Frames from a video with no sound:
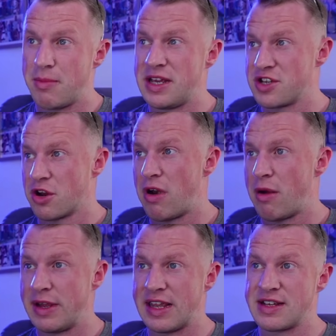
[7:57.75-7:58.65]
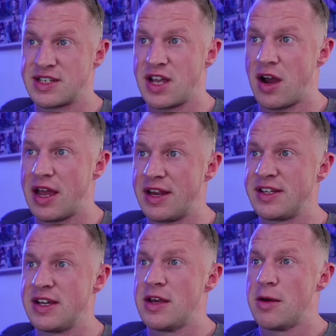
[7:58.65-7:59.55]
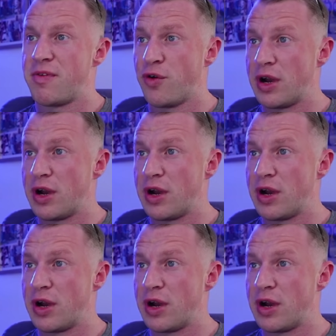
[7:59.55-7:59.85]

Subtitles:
It's a great way to get started. Before and